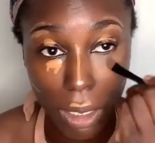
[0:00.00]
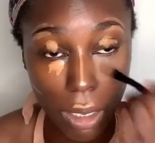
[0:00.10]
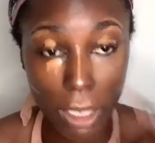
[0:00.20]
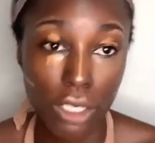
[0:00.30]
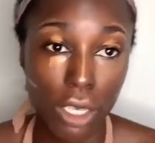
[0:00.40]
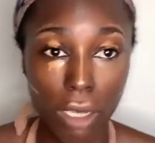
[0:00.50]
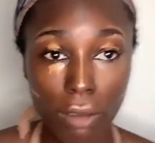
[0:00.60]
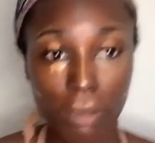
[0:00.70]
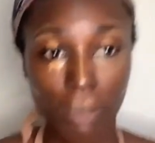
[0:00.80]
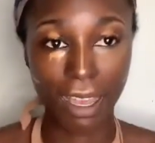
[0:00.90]
It's good.
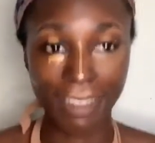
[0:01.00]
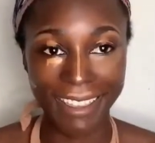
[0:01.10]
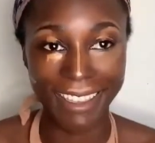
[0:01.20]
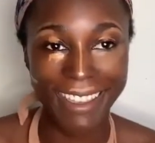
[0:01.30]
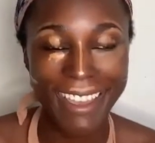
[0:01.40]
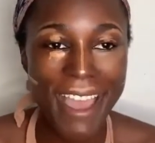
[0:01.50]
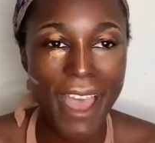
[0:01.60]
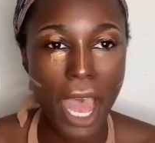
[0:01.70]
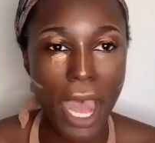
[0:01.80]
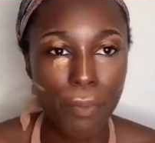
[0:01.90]
I like it.
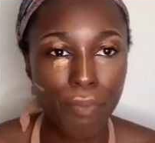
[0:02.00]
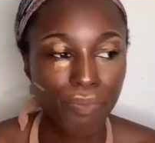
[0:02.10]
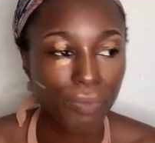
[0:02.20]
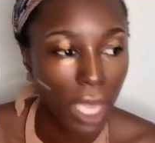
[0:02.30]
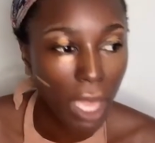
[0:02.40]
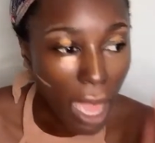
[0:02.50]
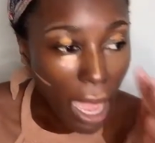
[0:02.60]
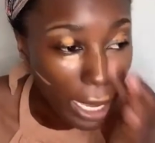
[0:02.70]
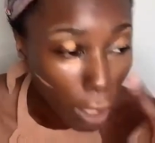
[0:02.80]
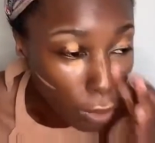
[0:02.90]

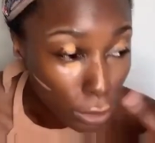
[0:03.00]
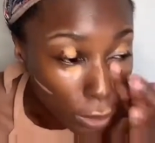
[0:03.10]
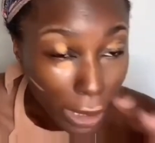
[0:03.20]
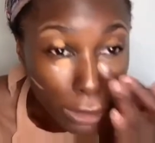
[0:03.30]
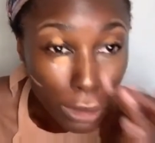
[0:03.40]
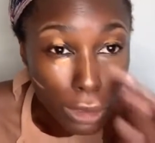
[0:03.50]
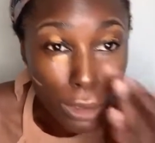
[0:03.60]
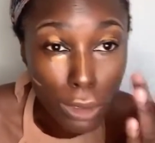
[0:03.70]
I also like to just